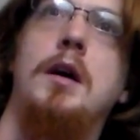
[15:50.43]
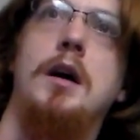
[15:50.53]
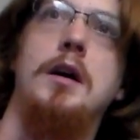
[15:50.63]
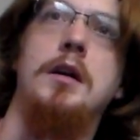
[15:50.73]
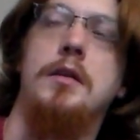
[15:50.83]

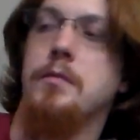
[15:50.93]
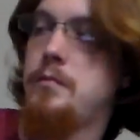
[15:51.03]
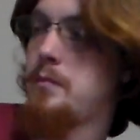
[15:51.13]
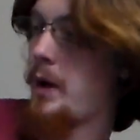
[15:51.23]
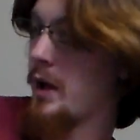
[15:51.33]

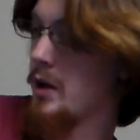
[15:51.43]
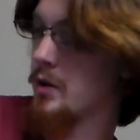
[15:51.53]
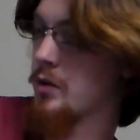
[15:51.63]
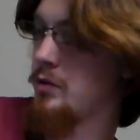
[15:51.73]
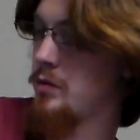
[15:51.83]

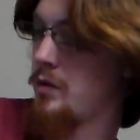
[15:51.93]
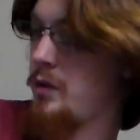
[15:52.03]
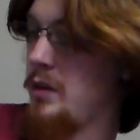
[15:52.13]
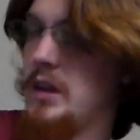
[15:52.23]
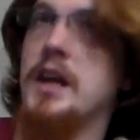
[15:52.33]

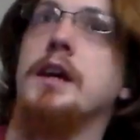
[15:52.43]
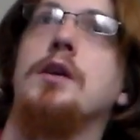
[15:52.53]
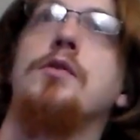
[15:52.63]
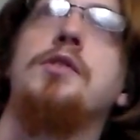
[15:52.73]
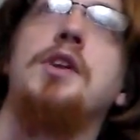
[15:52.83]
Bionicles,
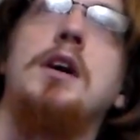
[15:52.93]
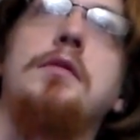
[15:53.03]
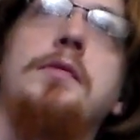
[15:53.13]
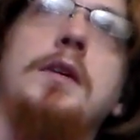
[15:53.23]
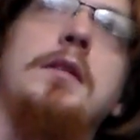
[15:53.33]
Lego
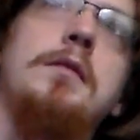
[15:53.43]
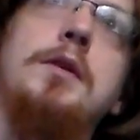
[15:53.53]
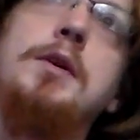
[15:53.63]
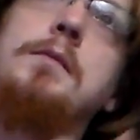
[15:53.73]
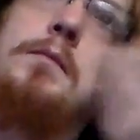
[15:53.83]
stuff, and
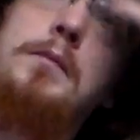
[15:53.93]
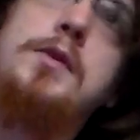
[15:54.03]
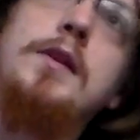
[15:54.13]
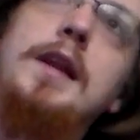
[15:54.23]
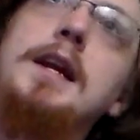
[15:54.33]

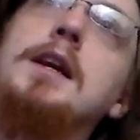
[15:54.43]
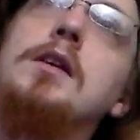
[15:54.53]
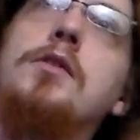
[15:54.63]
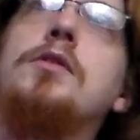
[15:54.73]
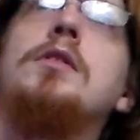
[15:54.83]

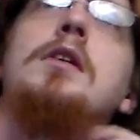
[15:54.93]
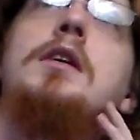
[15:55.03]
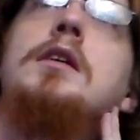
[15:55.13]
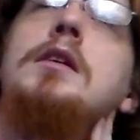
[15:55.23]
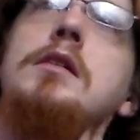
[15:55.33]
miscellaneous.
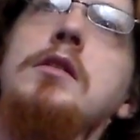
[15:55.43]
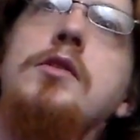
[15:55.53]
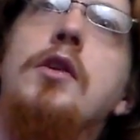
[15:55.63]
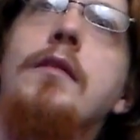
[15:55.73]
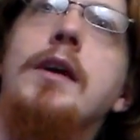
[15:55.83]

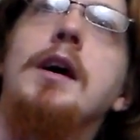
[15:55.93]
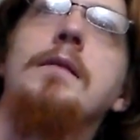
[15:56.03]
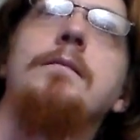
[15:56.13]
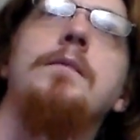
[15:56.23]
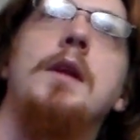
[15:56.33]
So I've
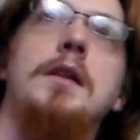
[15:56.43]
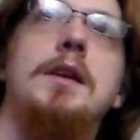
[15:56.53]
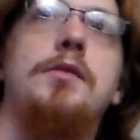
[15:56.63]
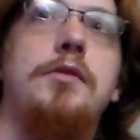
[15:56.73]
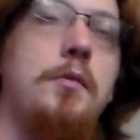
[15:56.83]
got at
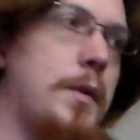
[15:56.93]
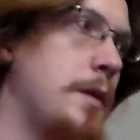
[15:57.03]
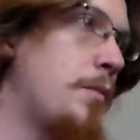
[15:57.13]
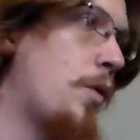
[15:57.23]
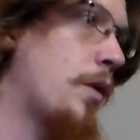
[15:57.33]
least
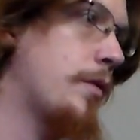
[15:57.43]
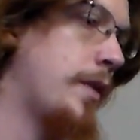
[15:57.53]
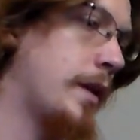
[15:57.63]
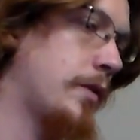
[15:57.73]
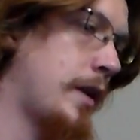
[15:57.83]
3 more
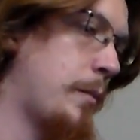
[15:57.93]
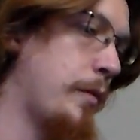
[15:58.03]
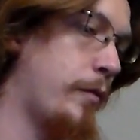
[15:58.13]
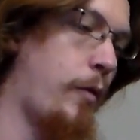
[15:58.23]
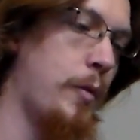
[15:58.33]
things I could
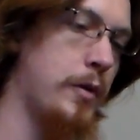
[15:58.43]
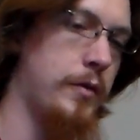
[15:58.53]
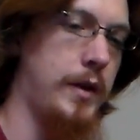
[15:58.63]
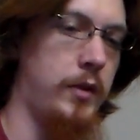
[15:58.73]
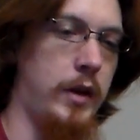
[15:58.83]
build, 4 more
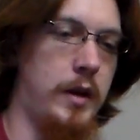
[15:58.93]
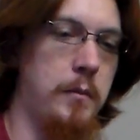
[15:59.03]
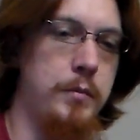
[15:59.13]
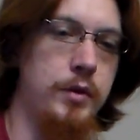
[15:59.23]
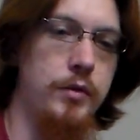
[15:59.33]
things I
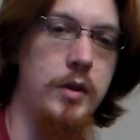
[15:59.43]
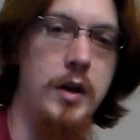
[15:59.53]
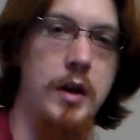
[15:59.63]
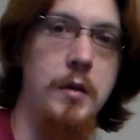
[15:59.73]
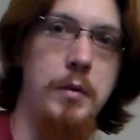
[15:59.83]
can build,
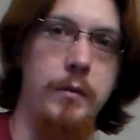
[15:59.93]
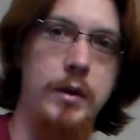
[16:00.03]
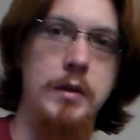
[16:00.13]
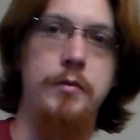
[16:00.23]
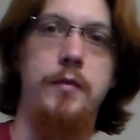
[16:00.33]
but I'm
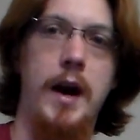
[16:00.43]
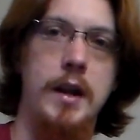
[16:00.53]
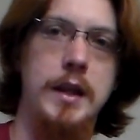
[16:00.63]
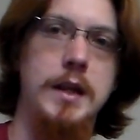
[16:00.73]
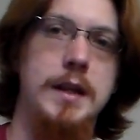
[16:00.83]
gonna
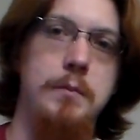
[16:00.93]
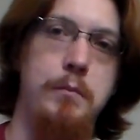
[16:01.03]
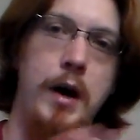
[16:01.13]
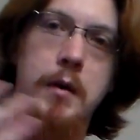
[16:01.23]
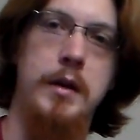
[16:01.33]
finally
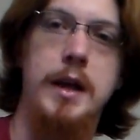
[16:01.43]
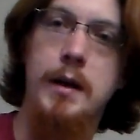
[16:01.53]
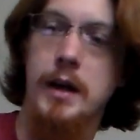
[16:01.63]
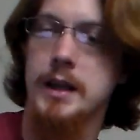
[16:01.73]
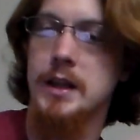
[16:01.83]

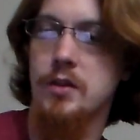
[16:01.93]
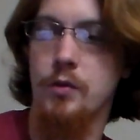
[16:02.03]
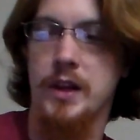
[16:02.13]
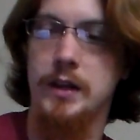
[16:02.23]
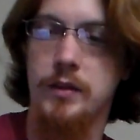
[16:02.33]
get
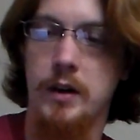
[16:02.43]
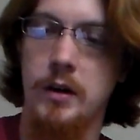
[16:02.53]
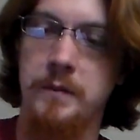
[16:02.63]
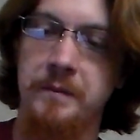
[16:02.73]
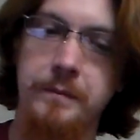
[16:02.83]
those out
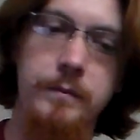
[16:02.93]
there,